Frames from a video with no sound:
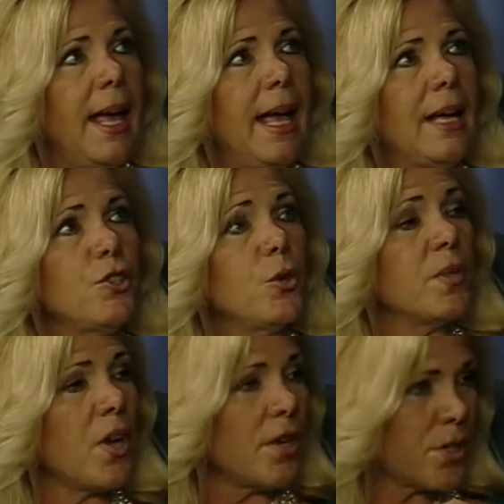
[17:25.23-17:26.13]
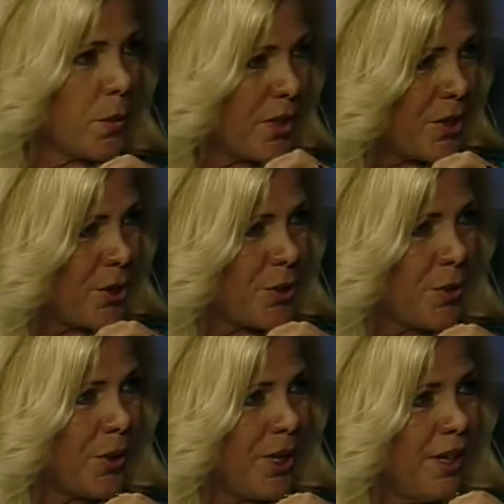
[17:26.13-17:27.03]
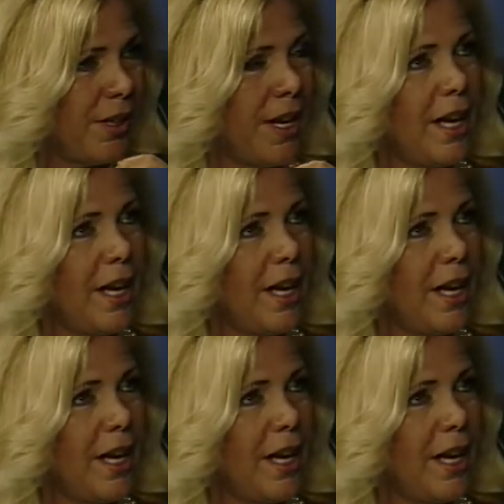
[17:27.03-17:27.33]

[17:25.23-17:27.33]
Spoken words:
And she was also a historian,